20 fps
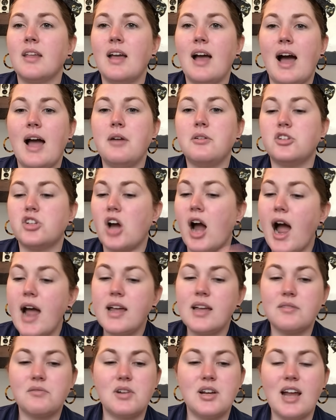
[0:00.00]
I try
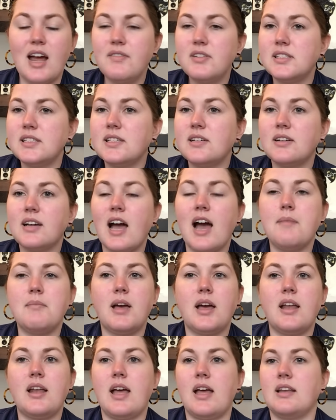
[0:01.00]
and read every single
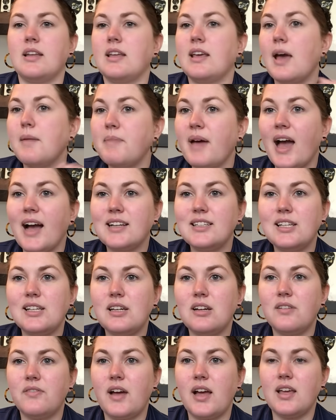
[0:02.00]
comment and get back to you
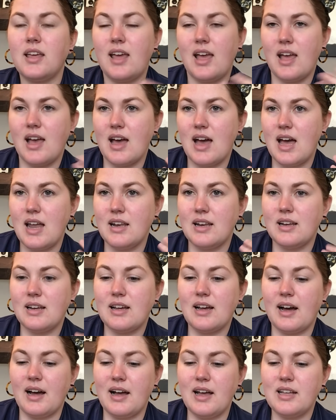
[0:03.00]
if I can.
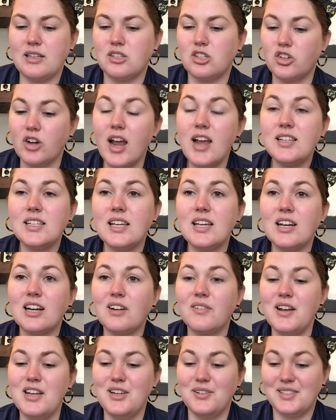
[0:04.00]
It's great to hear
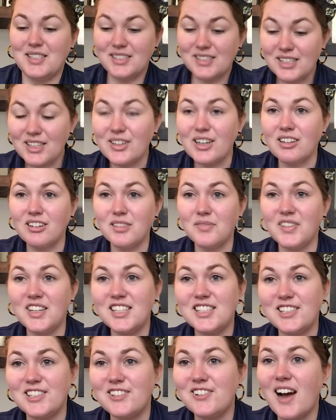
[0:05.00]
when you disagree with me
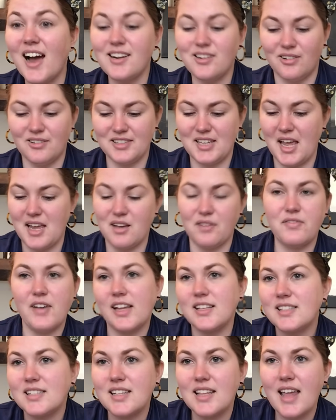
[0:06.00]
too. I don't take
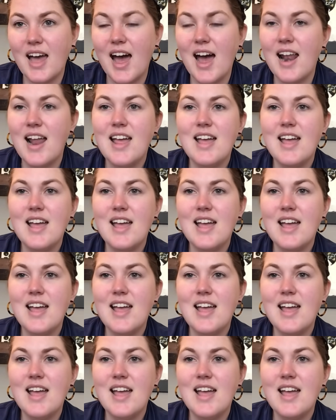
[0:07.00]
offense to that.